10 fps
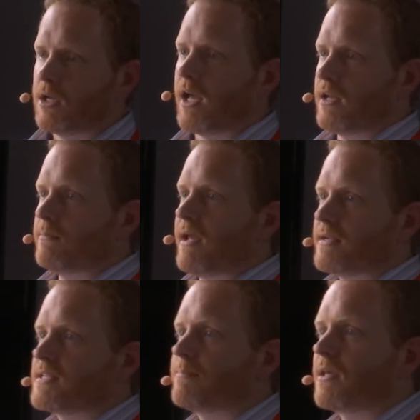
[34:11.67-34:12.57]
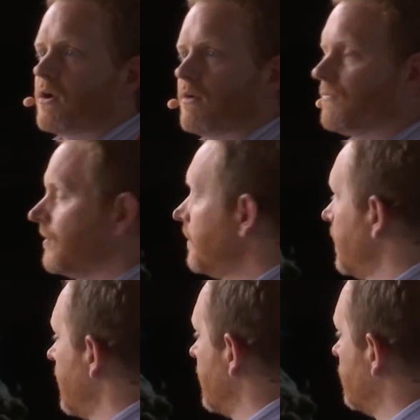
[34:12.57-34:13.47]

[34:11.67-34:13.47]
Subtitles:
And it may accept that offer and